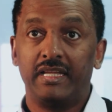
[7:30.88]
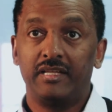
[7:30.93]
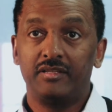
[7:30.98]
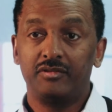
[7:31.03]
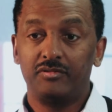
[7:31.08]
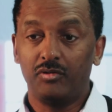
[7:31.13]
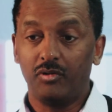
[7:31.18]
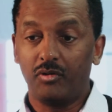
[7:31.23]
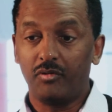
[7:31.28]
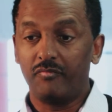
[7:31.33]

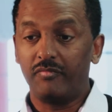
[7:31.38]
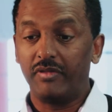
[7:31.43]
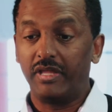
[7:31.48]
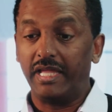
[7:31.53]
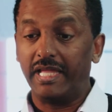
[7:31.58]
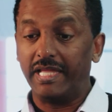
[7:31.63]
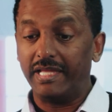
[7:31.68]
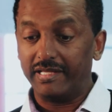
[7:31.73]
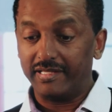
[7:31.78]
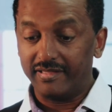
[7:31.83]
So
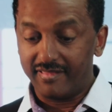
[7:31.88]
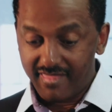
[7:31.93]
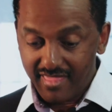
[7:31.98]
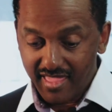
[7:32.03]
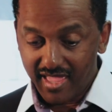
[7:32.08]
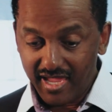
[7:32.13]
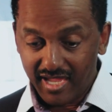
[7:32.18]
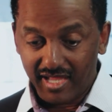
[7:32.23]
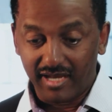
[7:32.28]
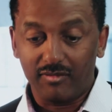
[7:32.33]

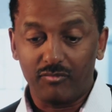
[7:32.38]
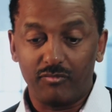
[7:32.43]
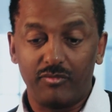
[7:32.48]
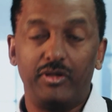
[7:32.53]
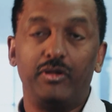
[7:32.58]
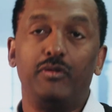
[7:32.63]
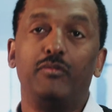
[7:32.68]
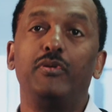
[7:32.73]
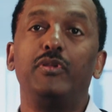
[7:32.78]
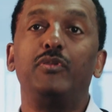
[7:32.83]
there,
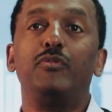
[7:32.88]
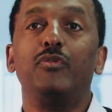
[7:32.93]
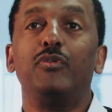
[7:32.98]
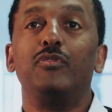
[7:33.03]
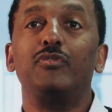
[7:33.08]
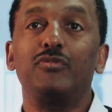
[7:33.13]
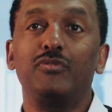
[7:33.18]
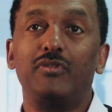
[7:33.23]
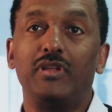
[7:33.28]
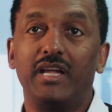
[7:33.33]
we do
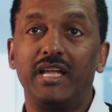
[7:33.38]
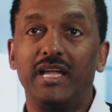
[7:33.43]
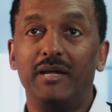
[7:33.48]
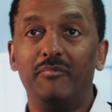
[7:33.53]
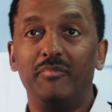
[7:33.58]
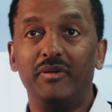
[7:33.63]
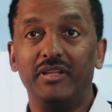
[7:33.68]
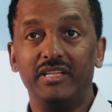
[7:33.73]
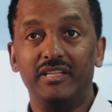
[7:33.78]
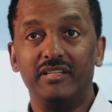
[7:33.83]
also the
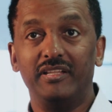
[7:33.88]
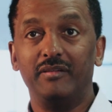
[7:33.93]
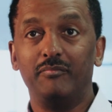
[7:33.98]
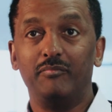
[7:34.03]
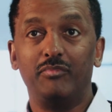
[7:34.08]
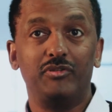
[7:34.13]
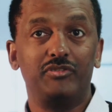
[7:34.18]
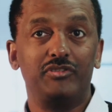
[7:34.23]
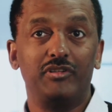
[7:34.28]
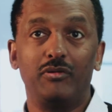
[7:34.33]
accompany,
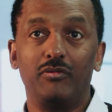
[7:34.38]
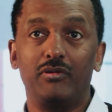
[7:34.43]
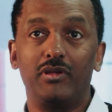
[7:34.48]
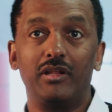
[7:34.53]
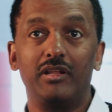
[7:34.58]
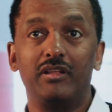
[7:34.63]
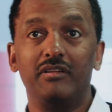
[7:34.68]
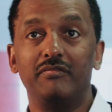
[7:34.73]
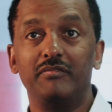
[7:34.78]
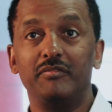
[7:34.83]
both the
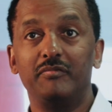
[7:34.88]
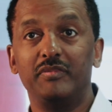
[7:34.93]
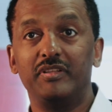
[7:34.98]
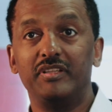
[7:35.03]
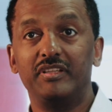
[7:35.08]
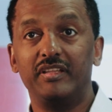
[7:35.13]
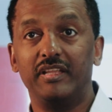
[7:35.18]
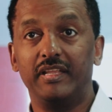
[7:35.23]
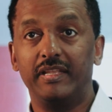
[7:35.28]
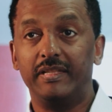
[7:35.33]
local
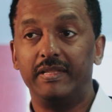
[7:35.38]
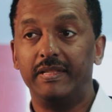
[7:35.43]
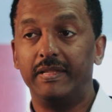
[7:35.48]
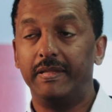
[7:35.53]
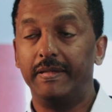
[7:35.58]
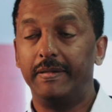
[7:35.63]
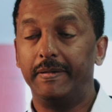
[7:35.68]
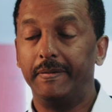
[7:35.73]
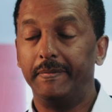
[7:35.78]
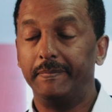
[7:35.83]
government and
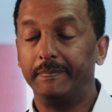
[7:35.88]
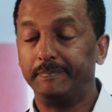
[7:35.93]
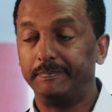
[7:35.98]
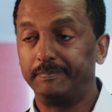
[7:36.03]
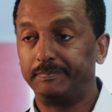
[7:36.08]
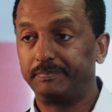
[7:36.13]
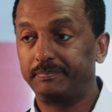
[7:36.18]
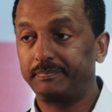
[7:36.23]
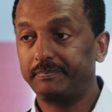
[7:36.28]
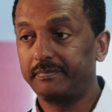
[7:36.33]
the
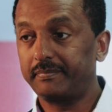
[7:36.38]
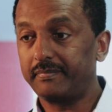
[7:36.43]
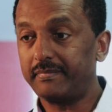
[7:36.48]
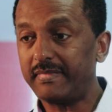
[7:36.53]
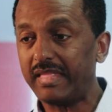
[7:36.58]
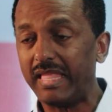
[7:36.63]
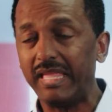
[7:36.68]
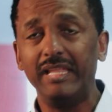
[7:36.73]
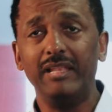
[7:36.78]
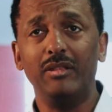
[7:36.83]

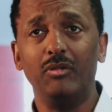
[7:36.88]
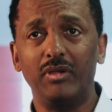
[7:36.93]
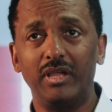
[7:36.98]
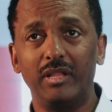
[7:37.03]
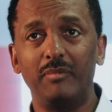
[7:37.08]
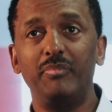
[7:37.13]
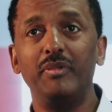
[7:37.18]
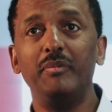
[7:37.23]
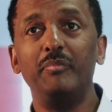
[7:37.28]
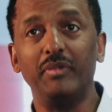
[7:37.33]

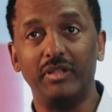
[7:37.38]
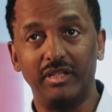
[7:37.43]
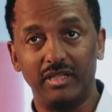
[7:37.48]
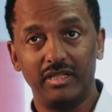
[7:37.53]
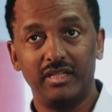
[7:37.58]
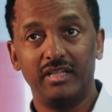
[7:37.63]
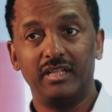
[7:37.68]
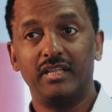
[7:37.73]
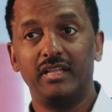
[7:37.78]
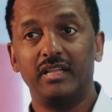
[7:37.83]
local people.
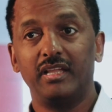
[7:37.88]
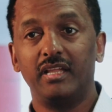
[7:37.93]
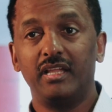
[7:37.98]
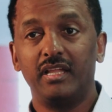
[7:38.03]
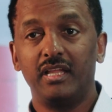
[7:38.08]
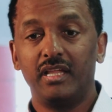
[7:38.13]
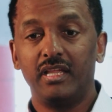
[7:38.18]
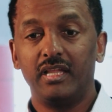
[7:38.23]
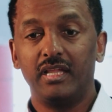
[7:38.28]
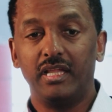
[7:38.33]

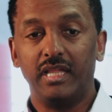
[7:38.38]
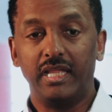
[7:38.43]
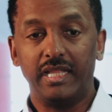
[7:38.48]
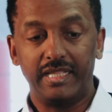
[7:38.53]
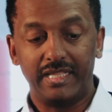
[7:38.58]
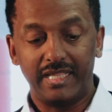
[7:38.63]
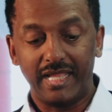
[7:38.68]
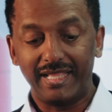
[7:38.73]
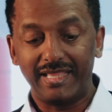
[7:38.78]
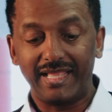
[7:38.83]

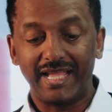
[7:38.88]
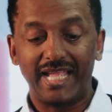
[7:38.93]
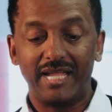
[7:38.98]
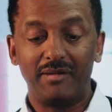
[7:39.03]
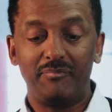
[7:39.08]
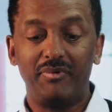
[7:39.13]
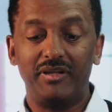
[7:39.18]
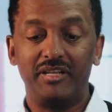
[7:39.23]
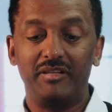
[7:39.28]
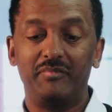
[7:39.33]
And that
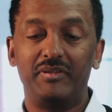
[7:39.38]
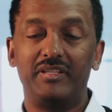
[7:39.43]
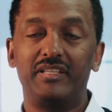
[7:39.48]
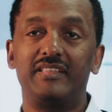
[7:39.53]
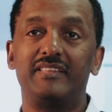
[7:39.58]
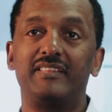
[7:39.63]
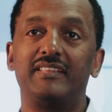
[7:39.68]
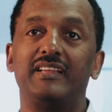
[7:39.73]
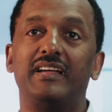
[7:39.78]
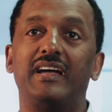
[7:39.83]

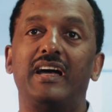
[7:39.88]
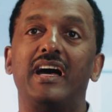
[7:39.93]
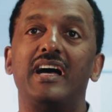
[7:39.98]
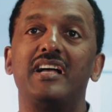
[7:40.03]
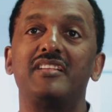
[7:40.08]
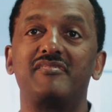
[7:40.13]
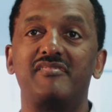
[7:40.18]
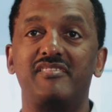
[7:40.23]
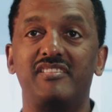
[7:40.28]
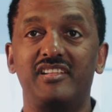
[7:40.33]
accompaniment
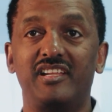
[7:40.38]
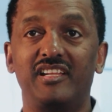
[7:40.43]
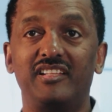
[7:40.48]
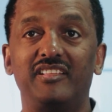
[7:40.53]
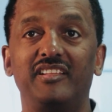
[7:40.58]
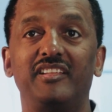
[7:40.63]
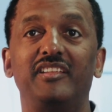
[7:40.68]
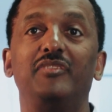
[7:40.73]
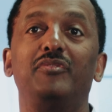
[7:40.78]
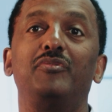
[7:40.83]
has
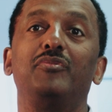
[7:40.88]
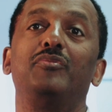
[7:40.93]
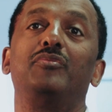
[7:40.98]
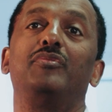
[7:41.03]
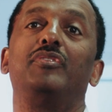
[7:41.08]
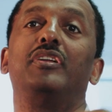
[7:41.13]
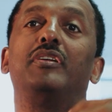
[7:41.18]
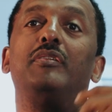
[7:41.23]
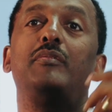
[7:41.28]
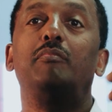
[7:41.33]
resulted into
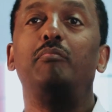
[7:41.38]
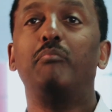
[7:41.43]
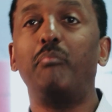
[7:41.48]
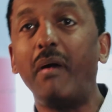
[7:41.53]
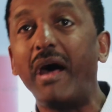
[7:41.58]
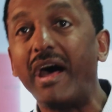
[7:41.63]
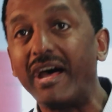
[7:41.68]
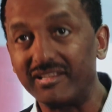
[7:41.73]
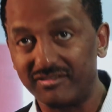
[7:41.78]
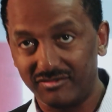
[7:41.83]
the
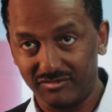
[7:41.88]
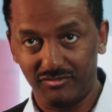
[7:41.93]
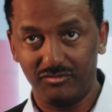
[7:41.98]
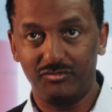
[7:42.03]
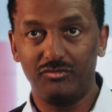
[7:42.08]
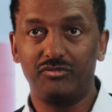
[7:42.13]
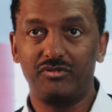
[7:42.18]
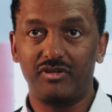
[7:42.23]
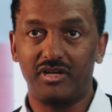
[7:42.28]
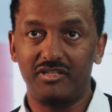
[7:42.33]
path
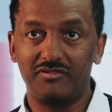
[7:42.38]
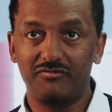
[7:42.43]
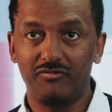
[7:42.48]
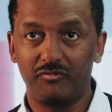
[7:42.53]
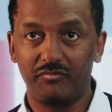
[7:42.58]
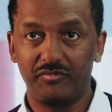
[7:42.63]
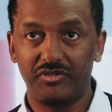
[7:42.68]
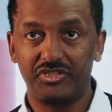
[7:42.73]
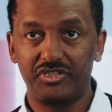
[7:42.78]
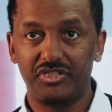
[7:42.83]
into
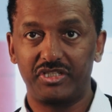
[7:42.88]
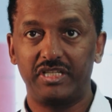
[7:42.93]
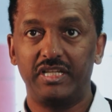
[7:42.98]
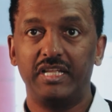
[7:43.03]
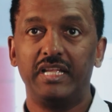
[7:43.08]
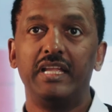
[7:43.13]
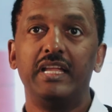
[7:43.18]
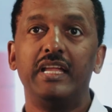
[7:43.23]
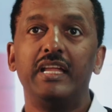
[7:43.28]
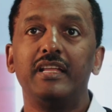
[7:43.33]
transformation.
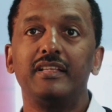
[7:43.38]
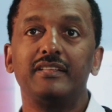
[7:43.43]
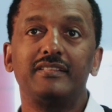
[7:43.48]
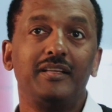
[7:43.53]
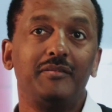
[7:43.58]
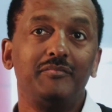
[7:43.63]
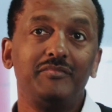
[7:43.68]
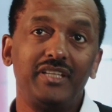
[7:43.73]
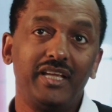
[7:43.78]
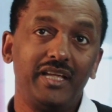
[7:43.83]

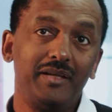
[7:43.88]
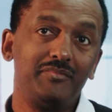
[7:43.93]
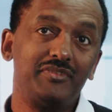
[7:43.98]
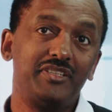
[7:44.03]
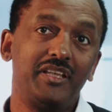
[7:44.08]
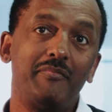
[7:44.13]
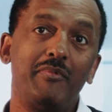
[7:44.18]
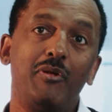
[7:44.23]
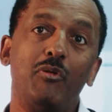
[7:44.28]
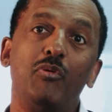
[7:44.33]
Sometimes
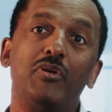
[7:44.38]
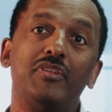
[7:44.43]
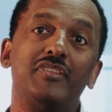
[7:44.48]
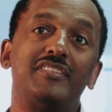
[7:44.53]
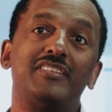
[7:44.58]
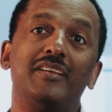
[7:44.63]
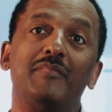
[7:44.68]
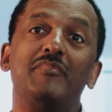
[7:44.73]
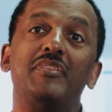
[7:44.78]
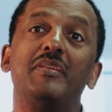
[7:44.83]
they may want
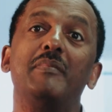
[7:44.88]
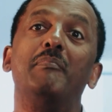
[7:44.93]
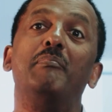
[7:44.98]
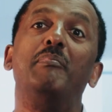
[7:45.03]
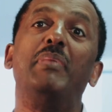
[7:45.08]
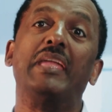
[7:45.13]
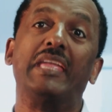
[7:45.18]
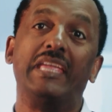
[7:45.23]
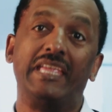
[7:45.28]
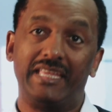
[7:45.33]
something
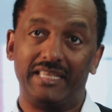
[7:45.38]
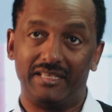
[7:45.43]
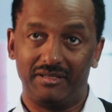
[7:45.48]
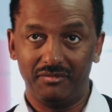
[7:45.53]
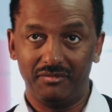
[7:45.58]
big,